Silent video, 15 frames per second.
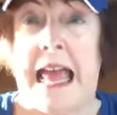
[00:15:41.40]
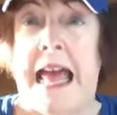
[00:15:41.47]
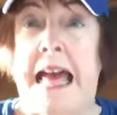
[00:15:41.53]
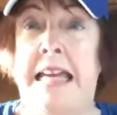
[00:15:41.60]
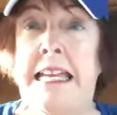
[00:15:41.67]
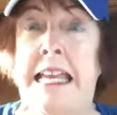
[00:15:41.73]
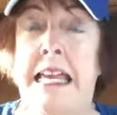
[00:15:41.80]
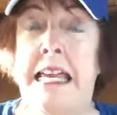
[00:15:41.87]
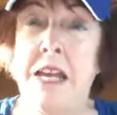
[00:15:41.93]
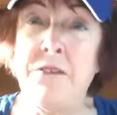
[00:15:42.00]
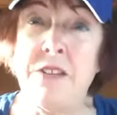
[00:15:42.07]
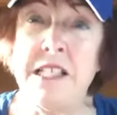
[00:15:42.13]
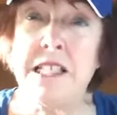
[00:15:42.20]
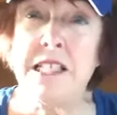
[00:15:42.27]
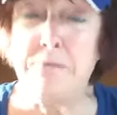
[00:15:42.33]
And he
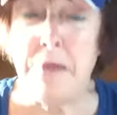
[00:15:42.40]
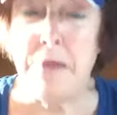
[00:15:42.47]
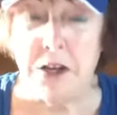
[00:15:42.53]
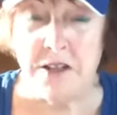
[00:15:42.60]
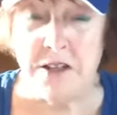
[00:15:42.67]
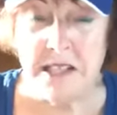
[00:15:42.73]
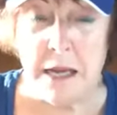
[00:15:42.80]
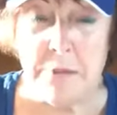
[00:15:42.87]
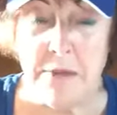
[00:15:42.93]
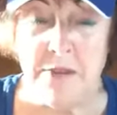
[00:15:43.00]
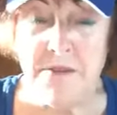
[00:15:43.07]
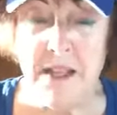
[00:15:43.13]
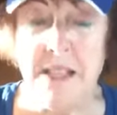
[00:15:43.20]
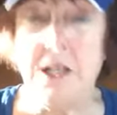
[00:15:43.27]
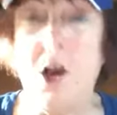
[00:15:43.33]
even smeared some of
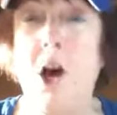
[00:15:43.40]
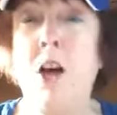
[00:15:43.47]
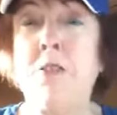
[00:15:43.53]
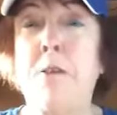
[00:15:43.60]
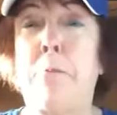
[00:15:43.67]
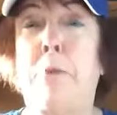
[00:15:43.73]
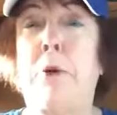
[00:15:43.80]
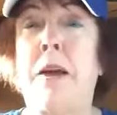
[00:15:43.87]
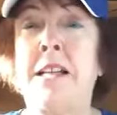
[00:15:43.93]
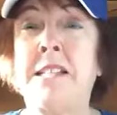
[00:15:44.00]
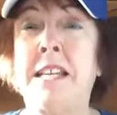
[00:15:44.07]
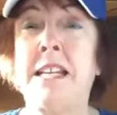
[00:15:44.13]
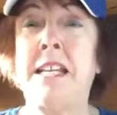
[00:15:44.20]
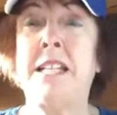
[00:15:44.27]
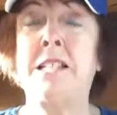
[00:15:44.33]
it on the
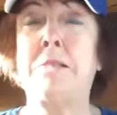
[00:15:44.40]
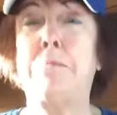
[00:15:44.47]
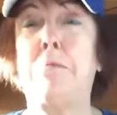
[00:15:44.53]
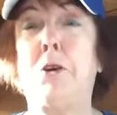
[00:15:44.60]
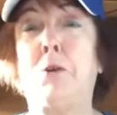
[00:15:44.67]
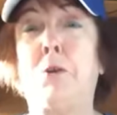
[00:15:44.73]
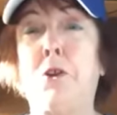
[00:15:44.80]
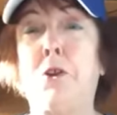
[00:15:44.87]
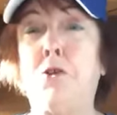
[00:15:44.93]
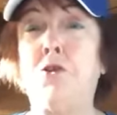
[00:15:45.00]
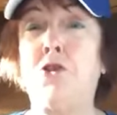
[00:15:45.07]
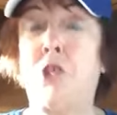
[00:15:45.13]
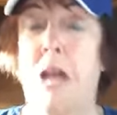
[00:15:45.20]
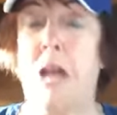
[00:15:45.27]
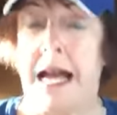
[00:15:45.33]
president's maroon
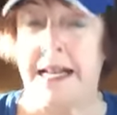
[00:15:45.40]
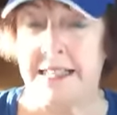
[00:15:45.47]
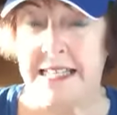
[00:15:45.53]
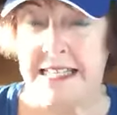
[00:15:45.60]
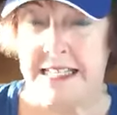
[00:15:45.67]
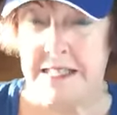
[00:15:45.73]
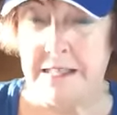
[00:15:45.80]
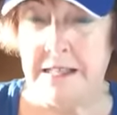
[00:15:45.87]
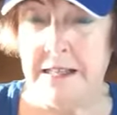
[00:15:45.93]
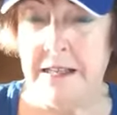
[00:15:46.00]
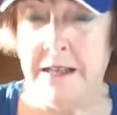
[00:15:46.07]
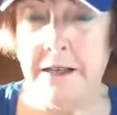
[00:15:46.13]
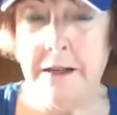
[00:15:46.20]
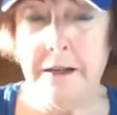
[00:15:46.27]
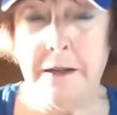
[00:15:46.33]
jacket.
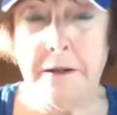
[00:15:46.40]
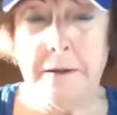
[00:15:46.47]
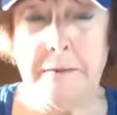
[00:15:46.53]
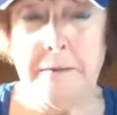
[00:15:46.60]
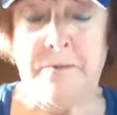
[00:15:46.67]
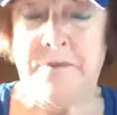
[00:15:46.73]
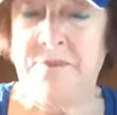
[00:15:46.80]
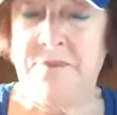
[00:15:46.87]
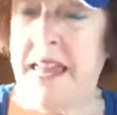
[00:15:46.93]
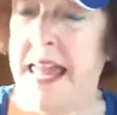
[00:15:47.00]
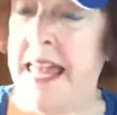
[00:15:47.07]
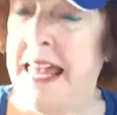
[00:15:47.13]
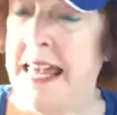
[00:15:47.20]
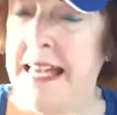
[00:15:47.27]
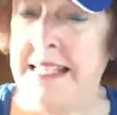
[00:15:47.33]

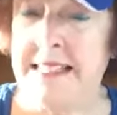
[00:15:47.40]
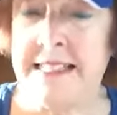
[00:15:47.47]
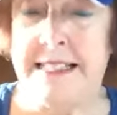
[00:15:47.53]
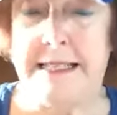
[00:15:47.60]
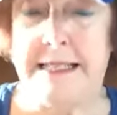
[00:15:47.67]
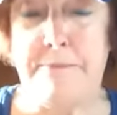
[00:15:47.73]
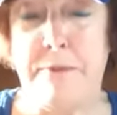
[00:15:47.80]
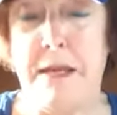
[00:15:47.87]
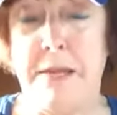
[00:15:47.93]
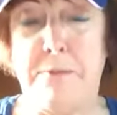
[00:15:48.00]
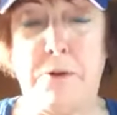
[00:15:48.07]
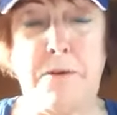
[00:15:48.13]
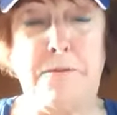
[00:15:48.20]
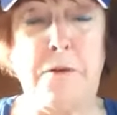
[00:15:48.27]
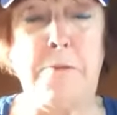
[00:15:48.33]
And the
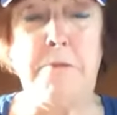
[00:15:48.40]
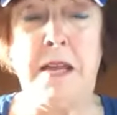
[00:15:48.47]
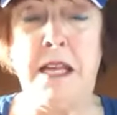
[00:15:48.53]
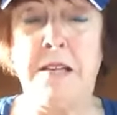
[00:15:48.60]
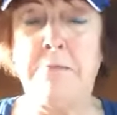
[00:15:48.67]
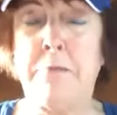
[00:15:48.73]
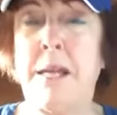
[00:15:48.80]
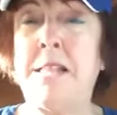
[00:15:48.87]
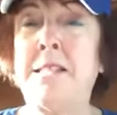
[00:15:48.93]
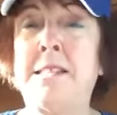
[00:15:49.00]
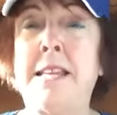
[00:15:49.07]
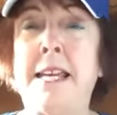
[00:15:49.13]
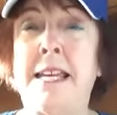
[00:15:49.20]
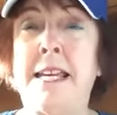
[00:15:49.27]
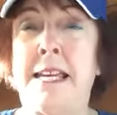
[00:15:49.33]
people from
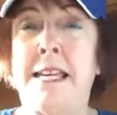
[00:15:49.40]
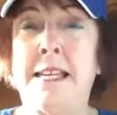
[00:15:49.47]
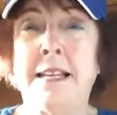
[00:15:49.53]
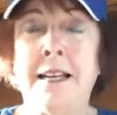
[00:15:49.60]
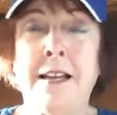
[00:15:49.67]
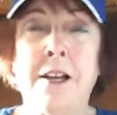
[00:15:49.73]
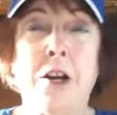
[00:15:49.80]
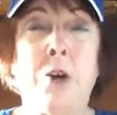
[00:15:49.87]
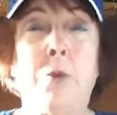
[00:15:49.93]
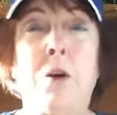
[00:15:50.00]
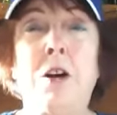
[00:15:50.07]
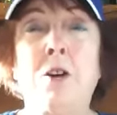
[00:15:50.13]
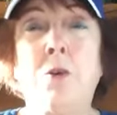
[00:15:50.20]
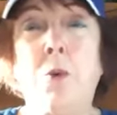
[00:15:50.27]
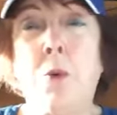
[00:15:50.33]
NBC
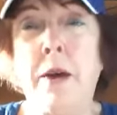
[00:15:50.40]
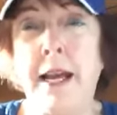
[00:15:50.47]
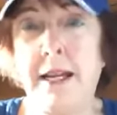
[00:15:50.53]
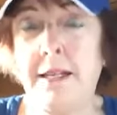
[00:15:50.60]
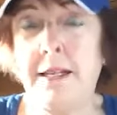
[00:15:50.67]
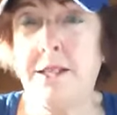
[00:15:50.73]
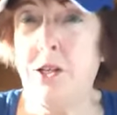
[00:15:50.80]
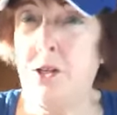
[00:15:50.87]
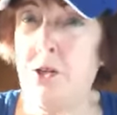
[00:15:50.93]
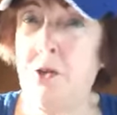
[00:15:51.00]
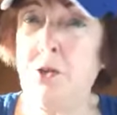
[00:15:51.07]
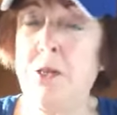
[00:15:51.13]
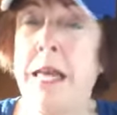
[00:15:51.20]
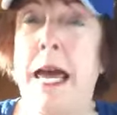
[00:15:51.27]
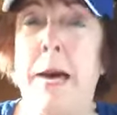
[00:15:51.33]
were quick to
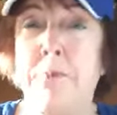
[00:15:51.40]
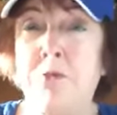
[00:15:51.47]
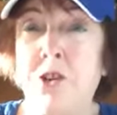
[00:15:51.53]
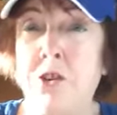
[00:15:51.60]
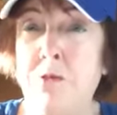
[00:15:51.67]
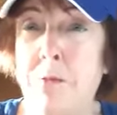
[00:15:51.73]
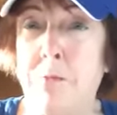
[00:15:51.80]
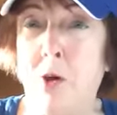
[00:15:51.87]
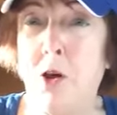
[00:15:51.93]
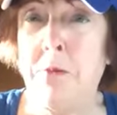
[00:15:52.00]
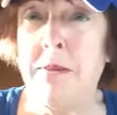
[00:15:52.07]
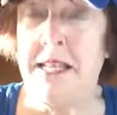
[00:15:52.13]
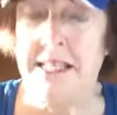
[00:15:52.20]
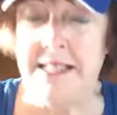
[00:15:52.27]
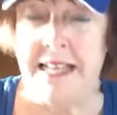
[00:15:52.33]
capture the
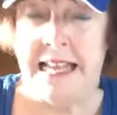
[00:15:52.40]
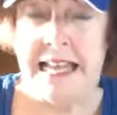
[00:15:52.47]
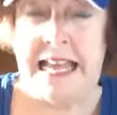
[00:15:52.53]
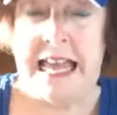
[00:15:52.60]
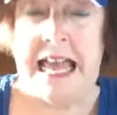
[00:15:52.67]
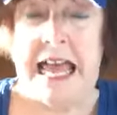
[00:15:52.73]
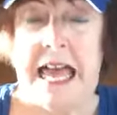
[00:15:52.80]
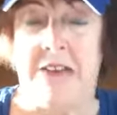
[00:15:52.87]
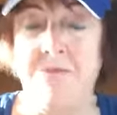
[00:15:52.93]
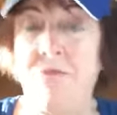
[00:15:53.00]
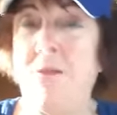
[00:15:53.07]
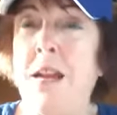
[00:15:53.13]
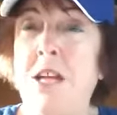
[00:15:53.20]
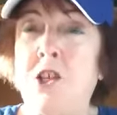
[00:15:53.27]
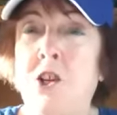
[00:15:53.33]
moment and
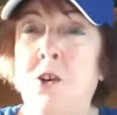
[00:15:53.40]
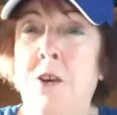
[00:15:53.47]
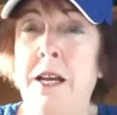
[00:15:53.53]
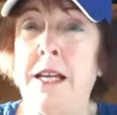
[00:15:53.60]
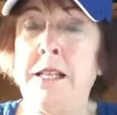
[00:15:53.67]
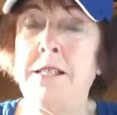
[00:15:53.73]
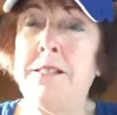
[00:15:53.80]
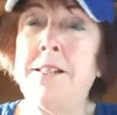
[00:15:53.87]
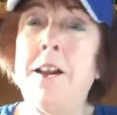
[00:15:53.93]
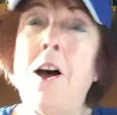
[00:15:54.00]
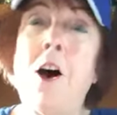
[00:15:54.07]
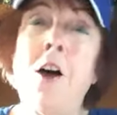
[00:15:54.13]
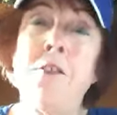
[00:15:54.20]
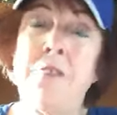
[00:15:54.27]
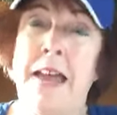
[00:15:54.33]
feature it
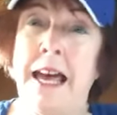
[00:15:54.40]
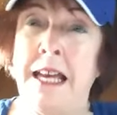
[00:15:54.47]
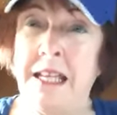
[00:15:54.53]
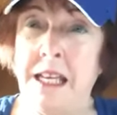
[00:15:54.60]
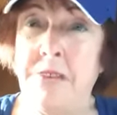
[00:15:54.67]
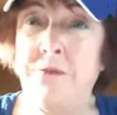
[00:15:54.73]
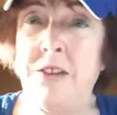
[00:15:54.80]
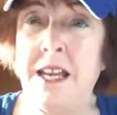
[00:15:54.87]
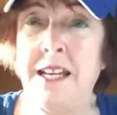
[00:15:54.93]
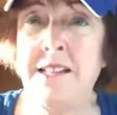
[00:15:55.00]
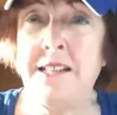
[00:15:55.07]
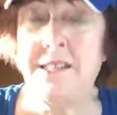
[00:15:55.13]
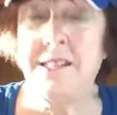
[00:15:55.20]
on that evening's